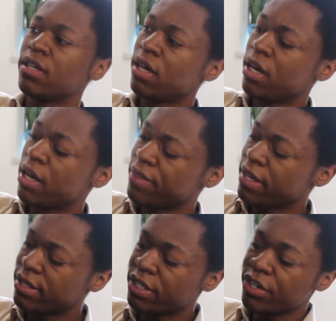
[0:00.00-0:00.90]
Uh,
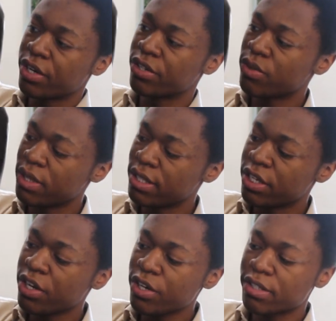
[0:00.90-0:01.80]
the interior, so the
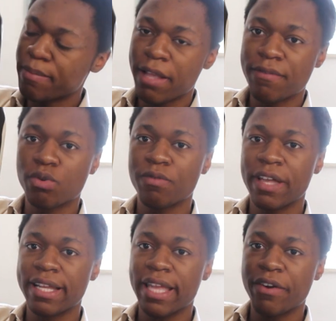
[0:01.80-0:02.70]
interior is made of sort of
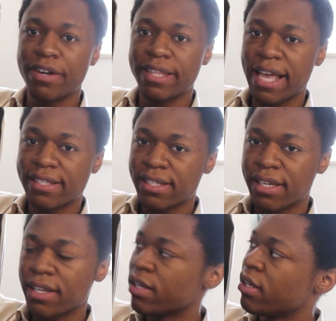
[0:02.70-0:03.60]
like an
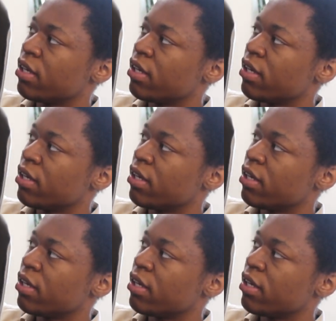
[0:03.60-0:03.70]
iridescent